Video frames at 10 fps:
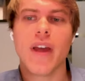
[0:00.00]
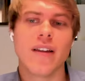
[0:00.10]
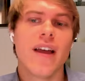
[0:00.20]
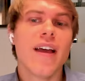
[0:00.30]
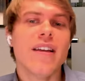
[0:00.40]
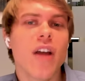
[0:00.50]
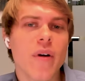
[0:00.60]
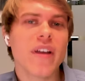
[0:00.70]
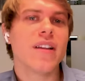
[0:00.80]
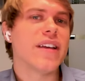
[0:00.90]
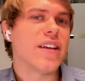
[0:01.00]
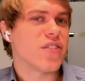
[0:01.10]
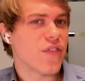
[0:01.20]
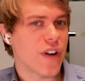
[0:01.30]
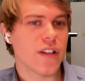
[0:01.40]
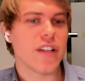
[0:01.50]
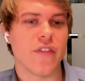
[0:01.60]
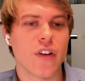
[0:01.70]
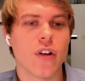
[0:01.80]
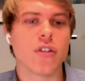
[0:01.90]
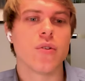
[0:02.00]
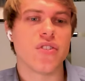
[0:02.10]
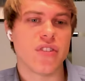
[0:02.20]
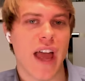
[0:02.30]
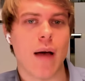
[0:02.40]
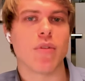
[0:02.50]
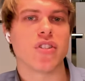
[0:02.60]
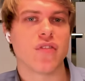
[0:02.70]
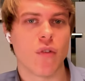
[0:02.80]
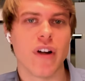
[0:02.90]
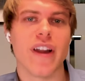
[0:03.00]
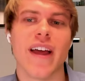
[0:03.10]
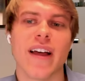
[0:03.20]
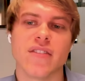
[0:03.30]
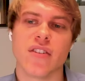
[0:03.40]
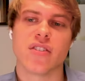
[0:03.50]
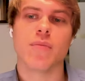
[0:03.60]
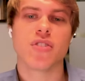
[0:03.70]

And knowingly is fairly difficult to establish for an AI system.